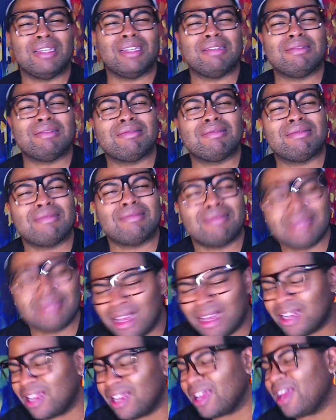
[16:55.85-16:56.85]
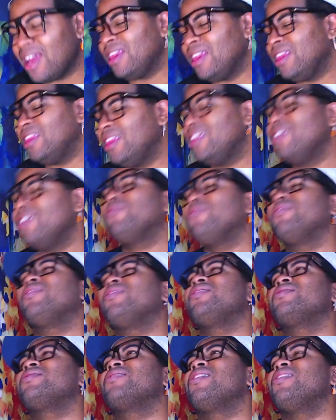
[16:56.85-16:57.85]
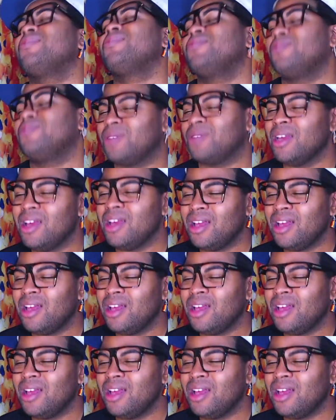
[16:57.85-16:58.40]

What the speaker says: stunning. I live for these costumes.